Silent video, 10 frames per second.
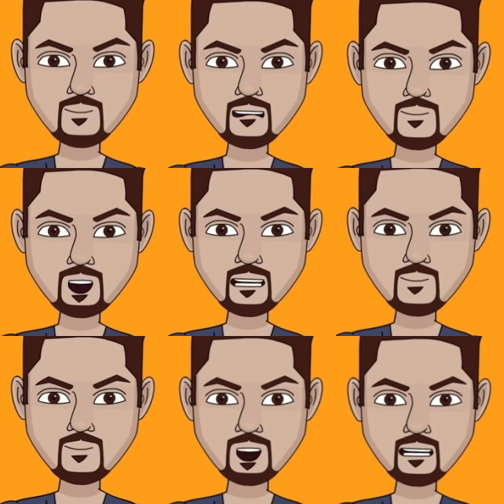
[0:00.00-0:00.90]
please leave a
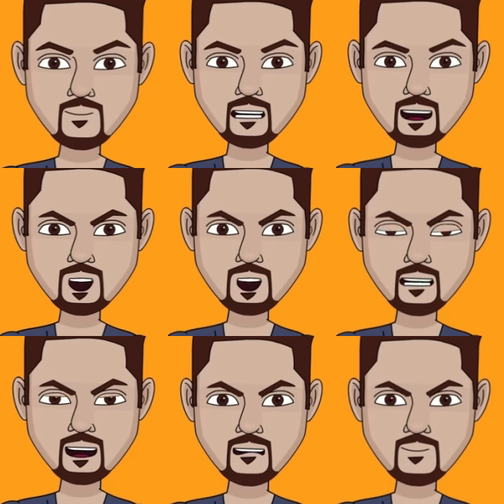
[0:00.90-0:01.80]
like. And
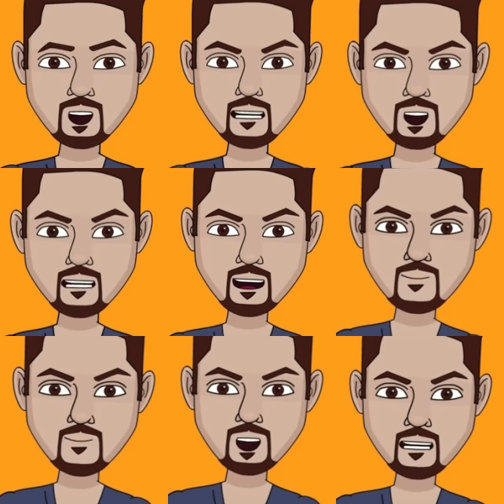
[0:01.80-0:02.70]
also, a small
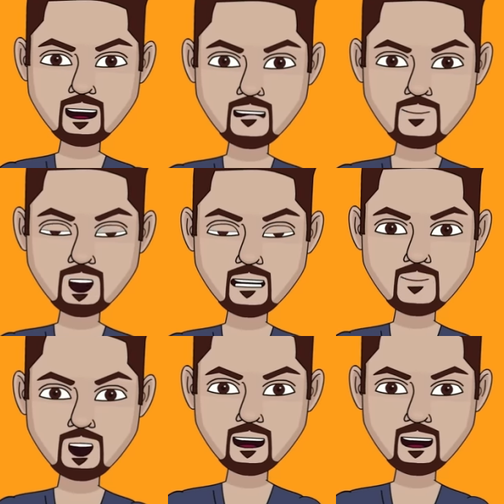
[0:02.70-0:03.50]
percentage of people that